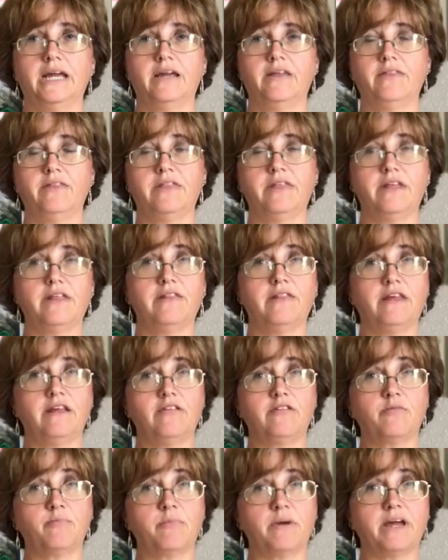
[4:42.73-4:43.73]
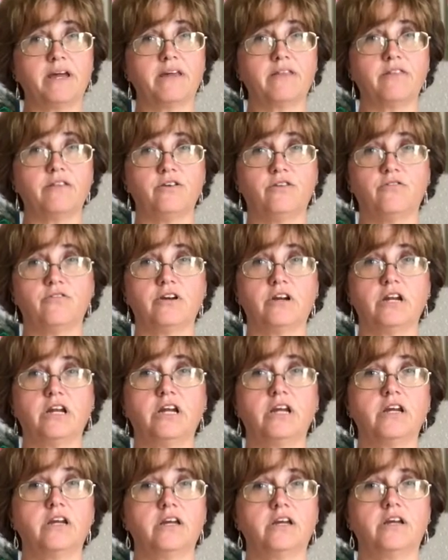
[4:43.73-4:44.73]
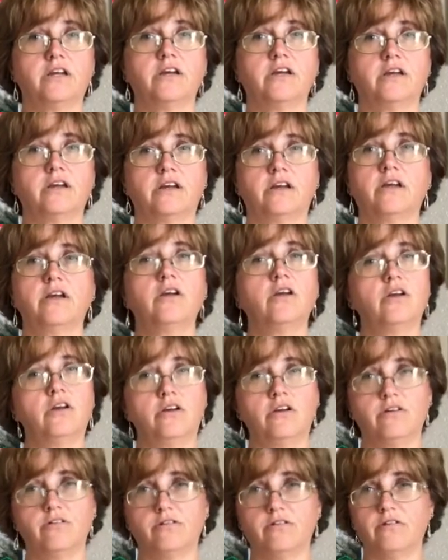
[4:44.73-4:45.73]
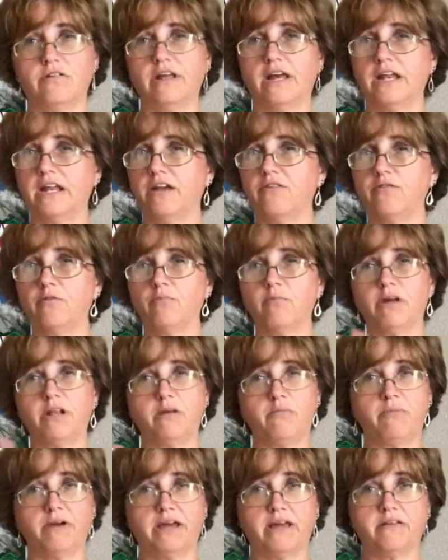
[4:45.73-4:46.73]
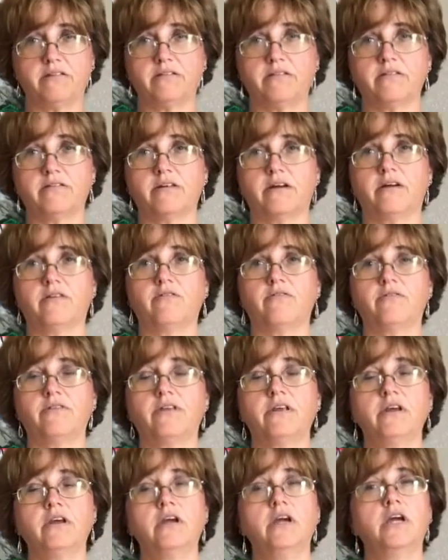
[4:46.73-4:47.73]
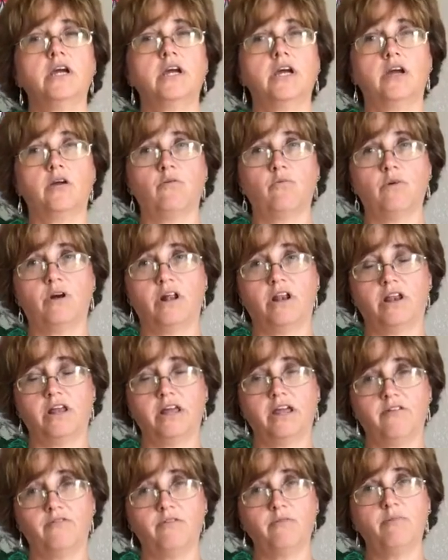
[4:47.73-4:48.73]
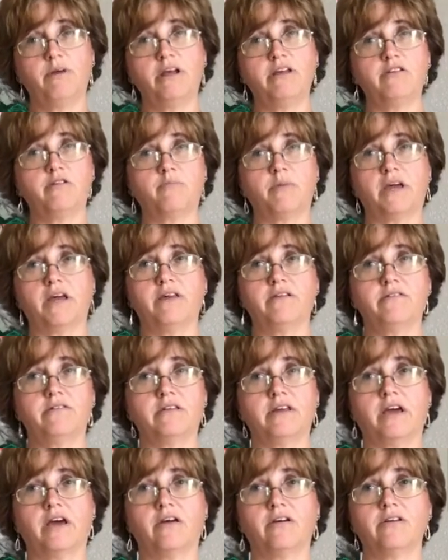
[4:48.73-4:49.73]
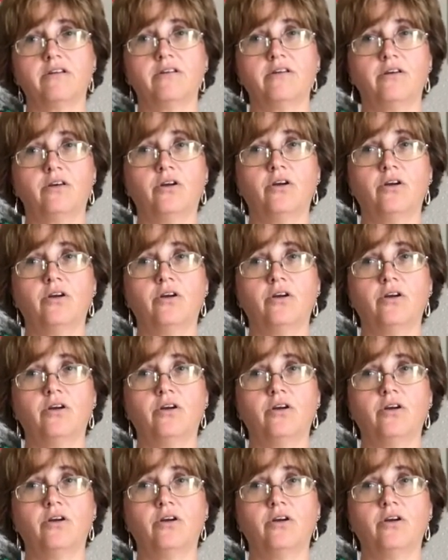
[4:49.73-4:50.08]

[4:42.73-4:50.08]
And then they spike the drink so that everybody passes out. And while everybody's passed out,